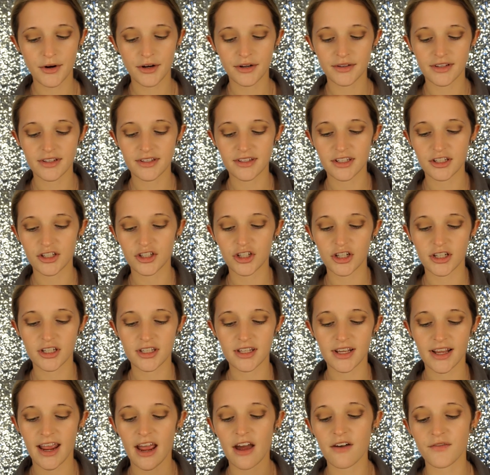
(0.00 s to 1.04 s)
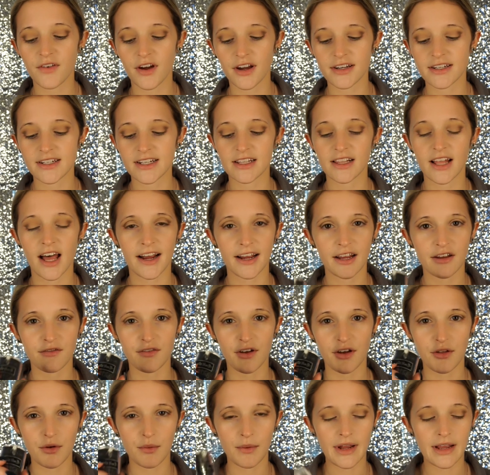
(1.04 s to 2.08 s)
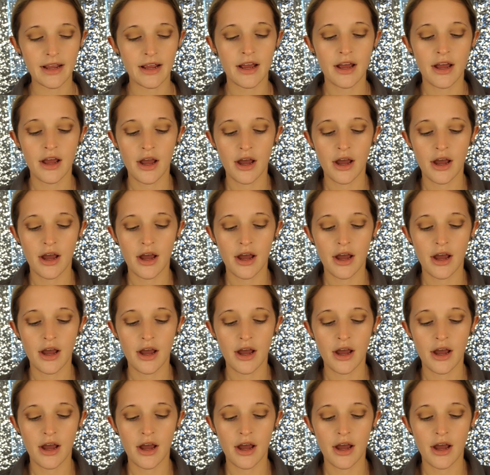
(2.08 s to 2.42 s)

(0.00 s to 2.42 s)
and this is just the Kat Von D Lock It Featherweight